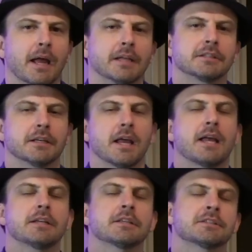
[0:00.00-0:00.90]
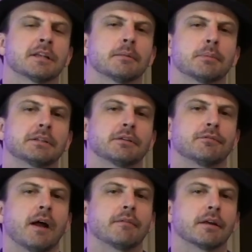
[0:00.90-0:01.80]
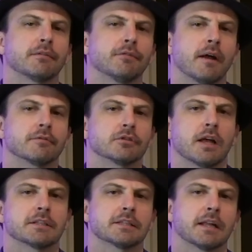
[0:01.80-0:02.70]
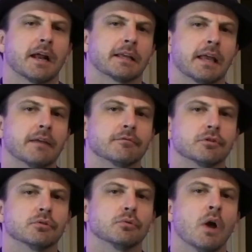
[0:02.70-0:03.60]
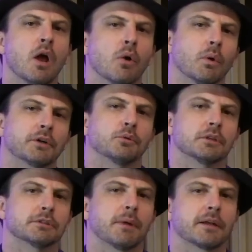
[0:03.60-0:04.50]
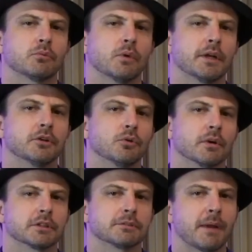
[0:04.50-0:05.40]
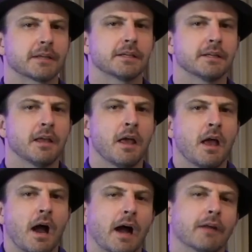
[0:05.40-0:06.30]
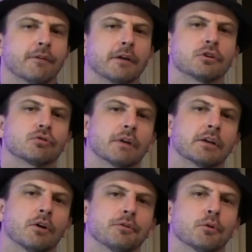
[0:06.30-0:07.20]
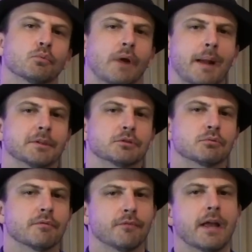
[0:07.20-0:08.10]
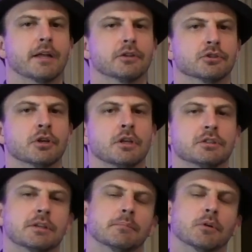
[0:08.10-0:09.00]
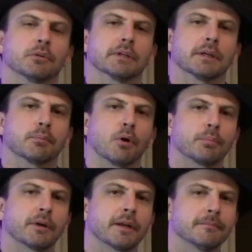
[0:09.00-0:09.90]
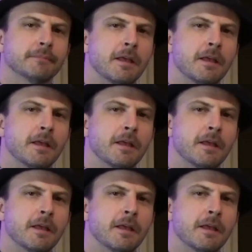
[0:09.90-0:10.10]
And today, to celebrate the 5 out of 5 shots that I gave to What to Expect When You're Expecting, I found a drink called the Rabbit's Revenge. Seemed only appropriate.